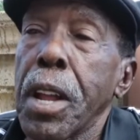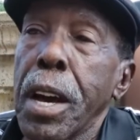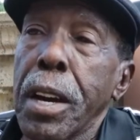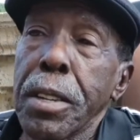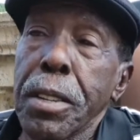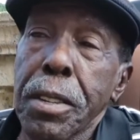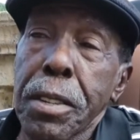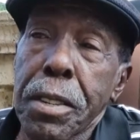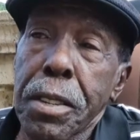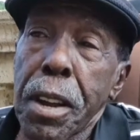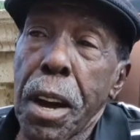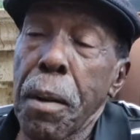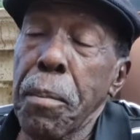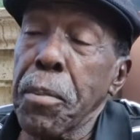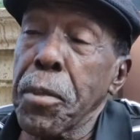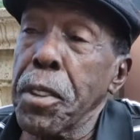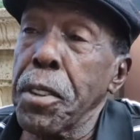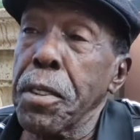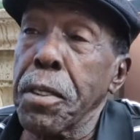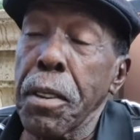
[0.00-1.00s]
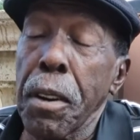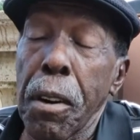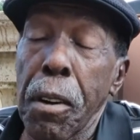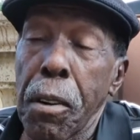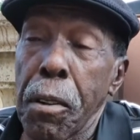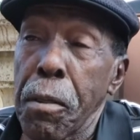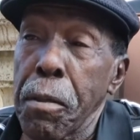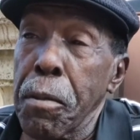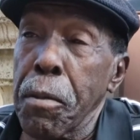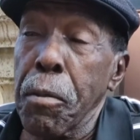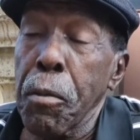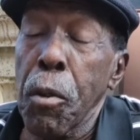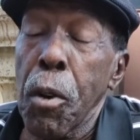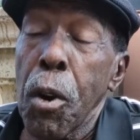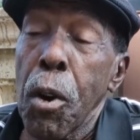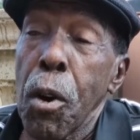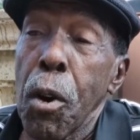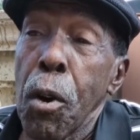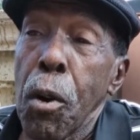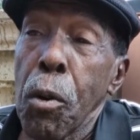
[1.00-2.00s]
Now to top this off,
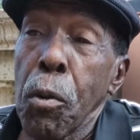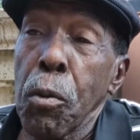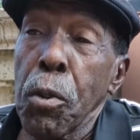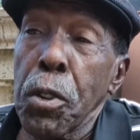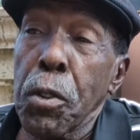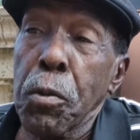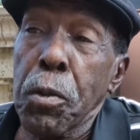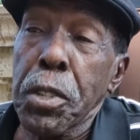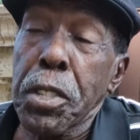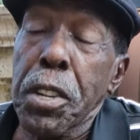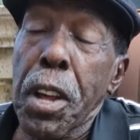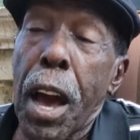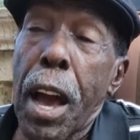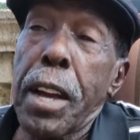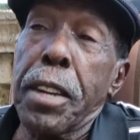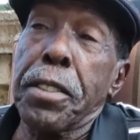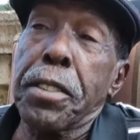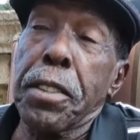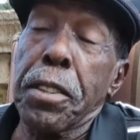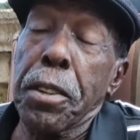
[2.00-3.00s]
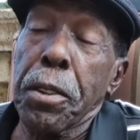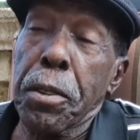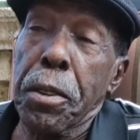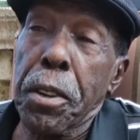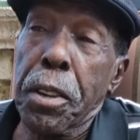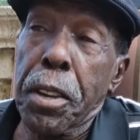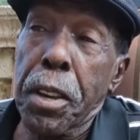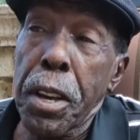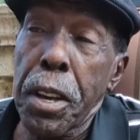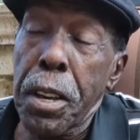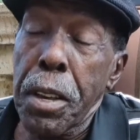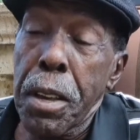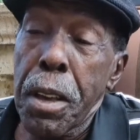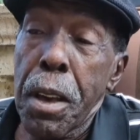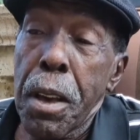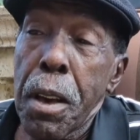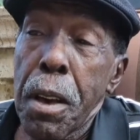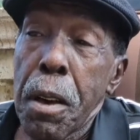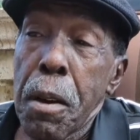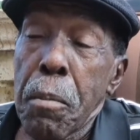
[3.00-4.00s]
which was the icing on the cake,
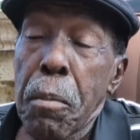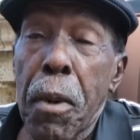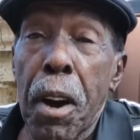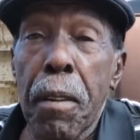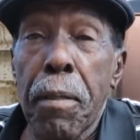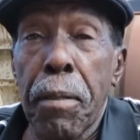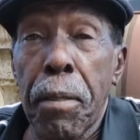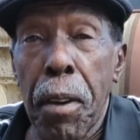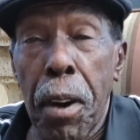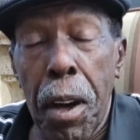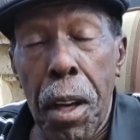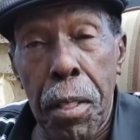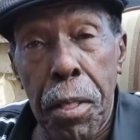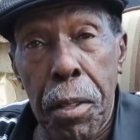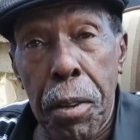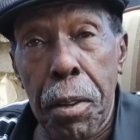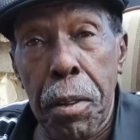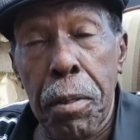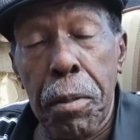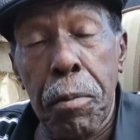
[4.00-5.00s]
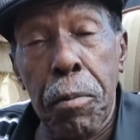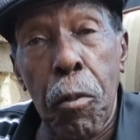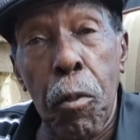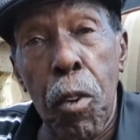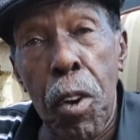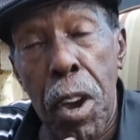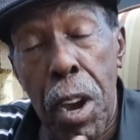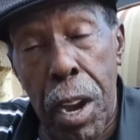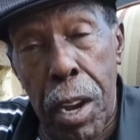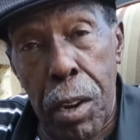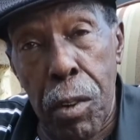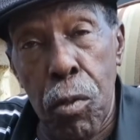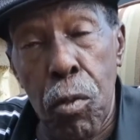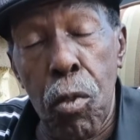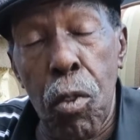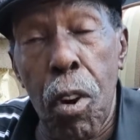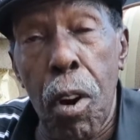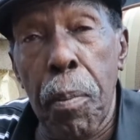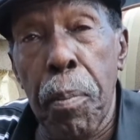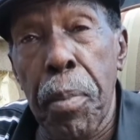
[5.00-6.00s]
my father, where I
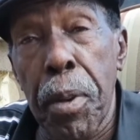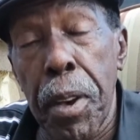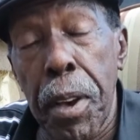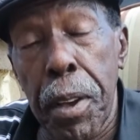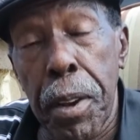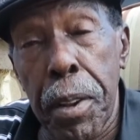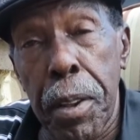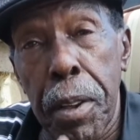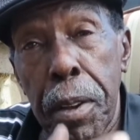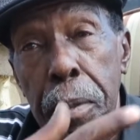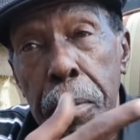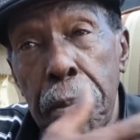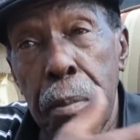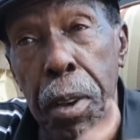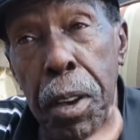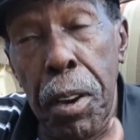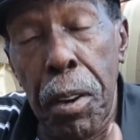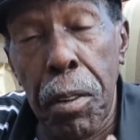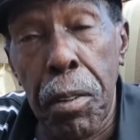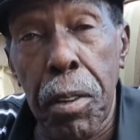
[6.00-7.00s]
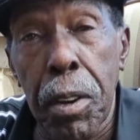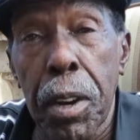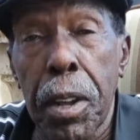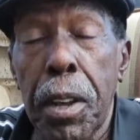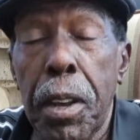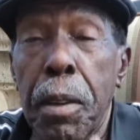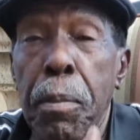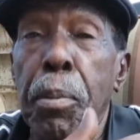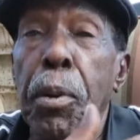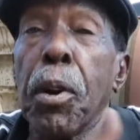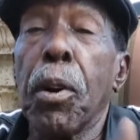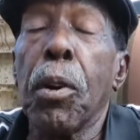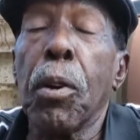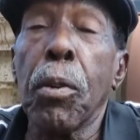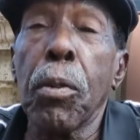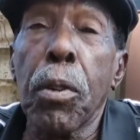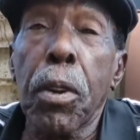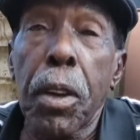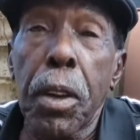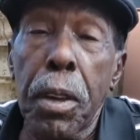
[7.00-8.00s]
grew up at in Belgrade,
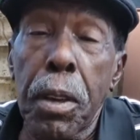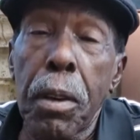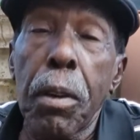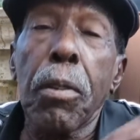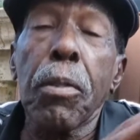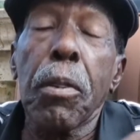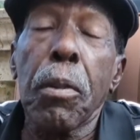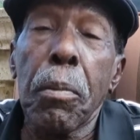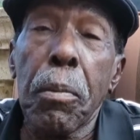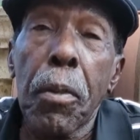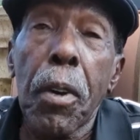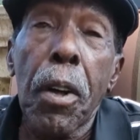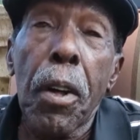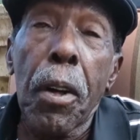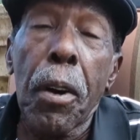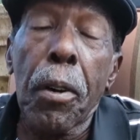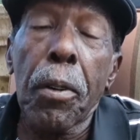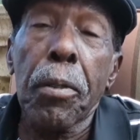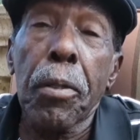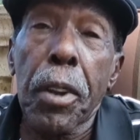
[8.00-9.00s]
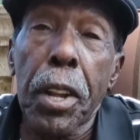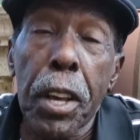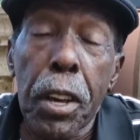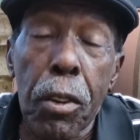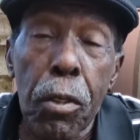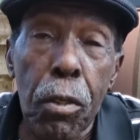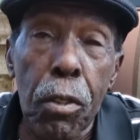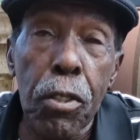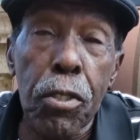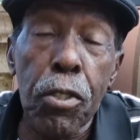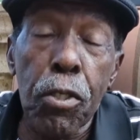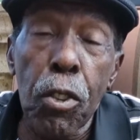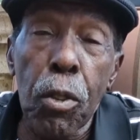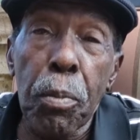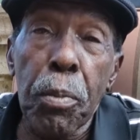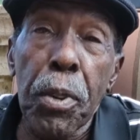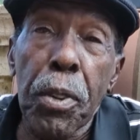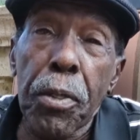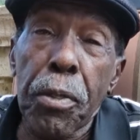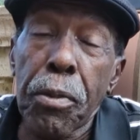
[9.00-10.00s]
Pahokee, on Lake
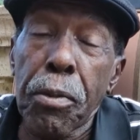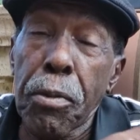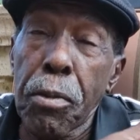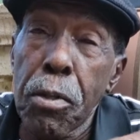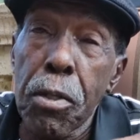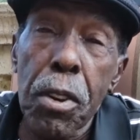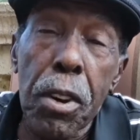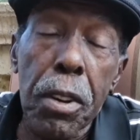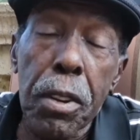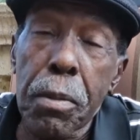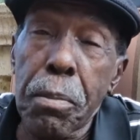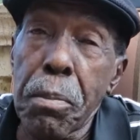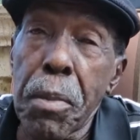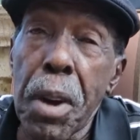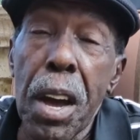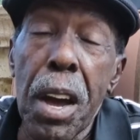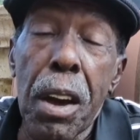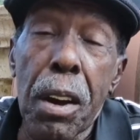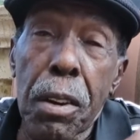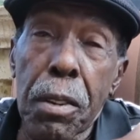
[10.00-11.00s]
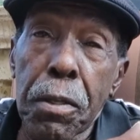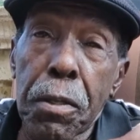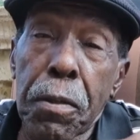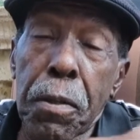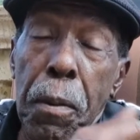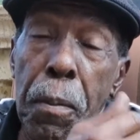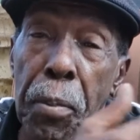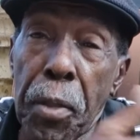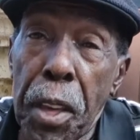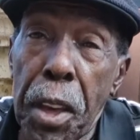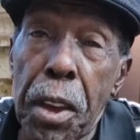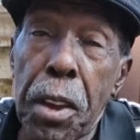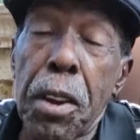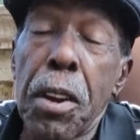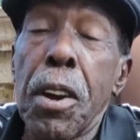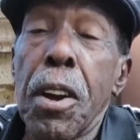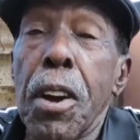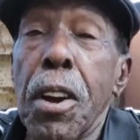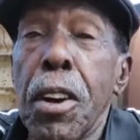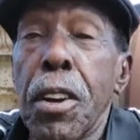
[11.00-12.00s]
Okeechobee, 300 miles from
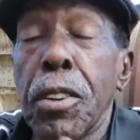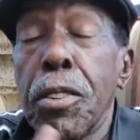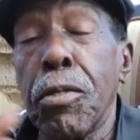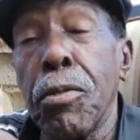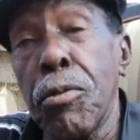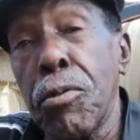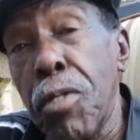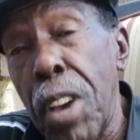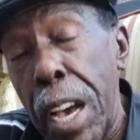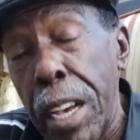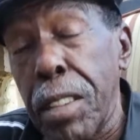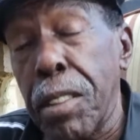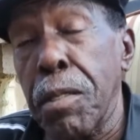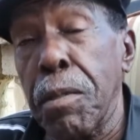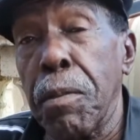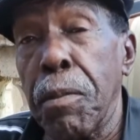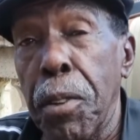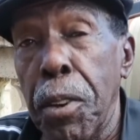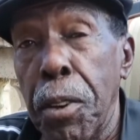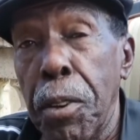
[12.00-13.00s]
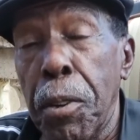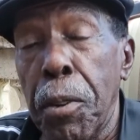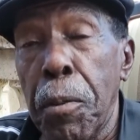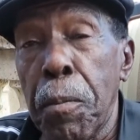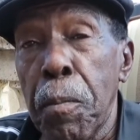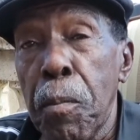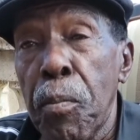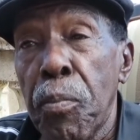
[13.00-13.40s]
there to Jacksonville.